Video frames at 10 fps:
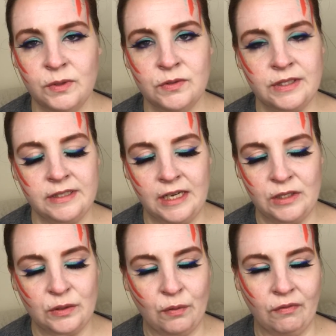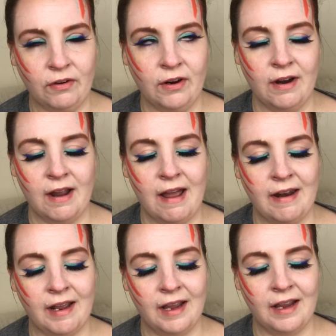and the music takes over,
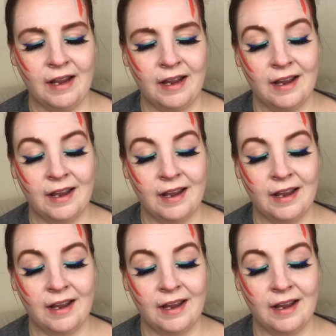and